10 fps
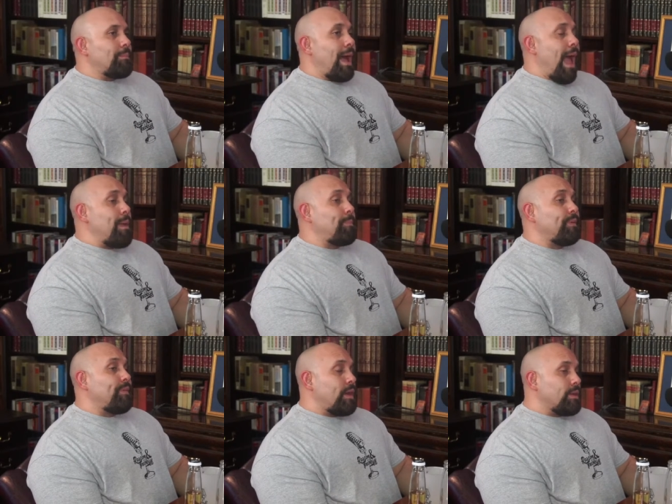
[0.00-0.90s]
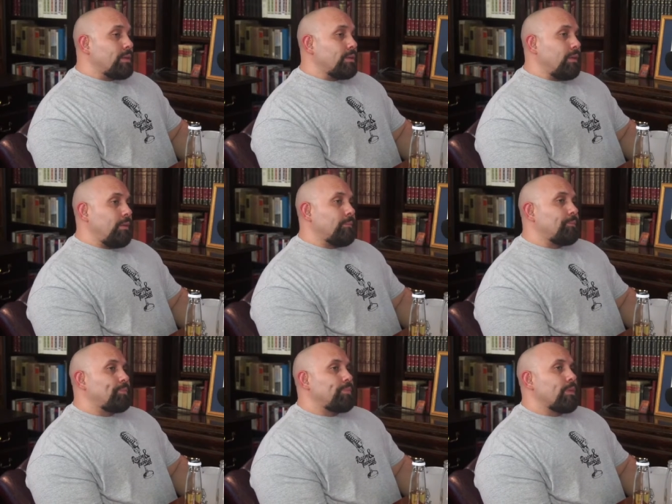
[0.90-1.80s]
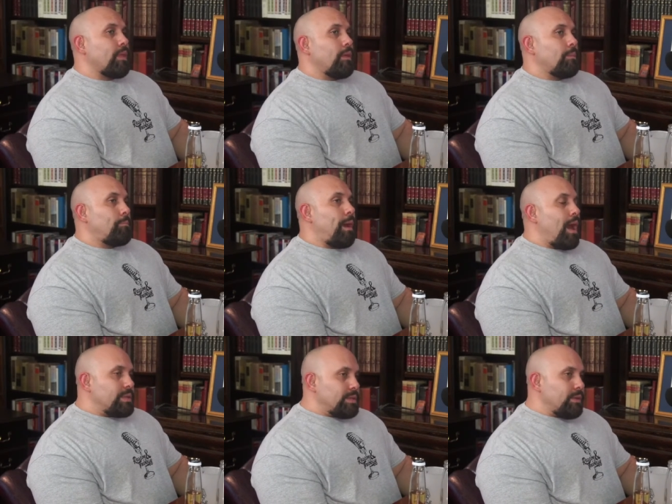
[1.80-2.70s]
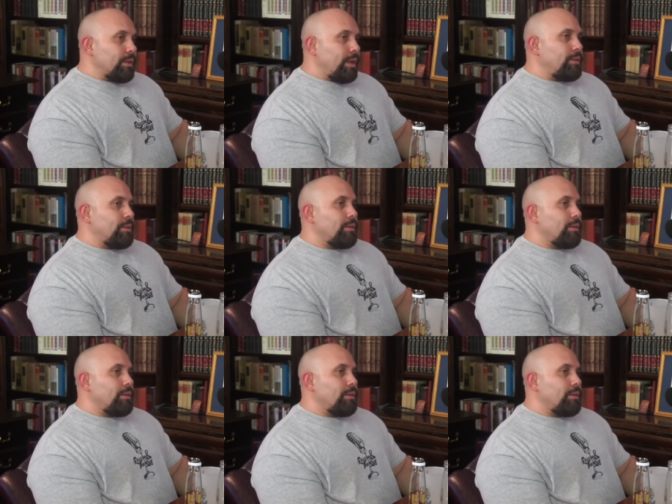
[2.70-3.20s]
hypothetically postulate